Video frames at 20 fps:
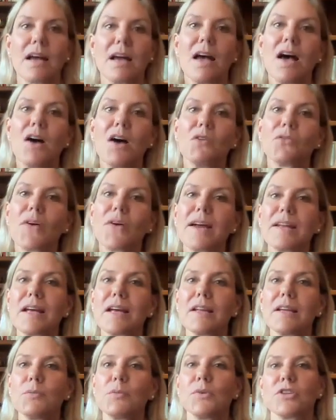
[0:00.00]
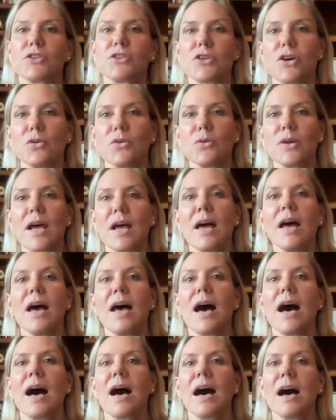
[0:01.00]
Finally, we showed
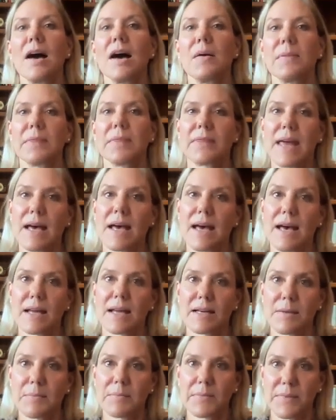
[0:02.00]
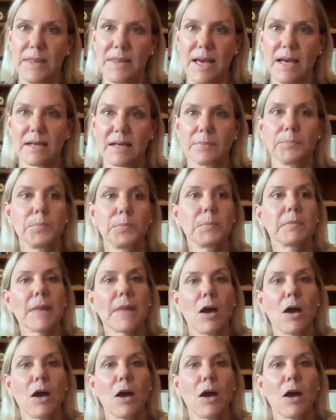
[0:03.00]
that